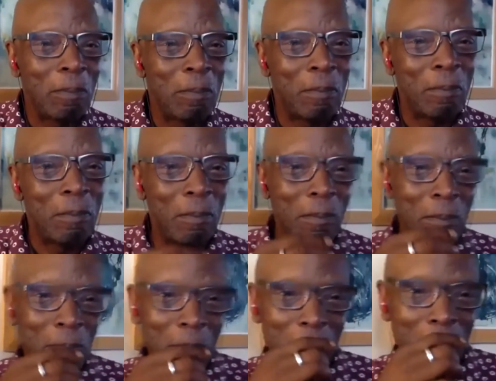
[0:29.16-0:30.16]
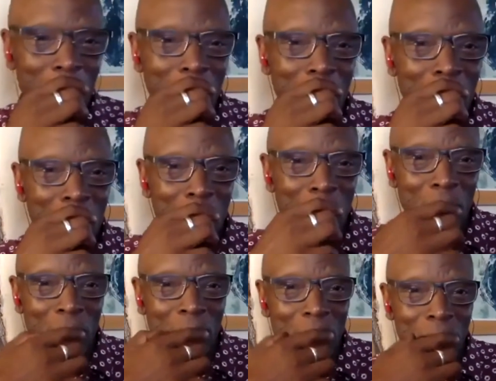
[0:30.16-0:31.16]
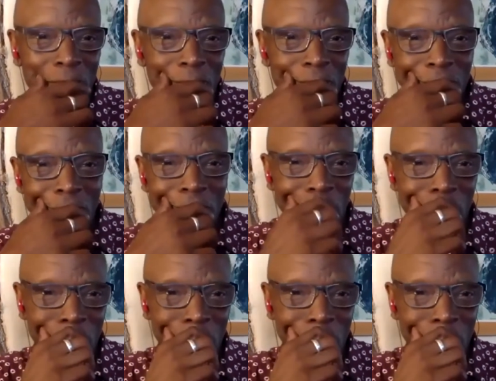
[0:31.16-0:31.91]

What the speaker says: Yeah, it's a really